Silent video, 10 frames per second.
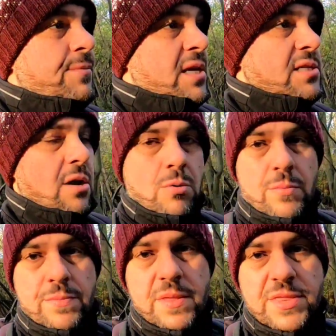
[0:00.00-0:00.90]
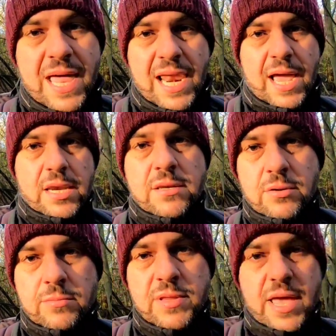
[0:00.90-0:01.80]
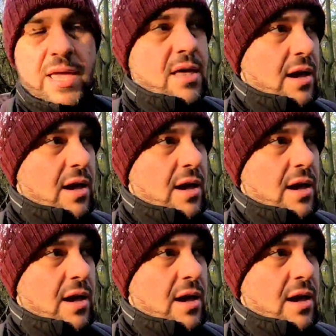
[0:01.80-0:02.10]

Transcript: So that line up there,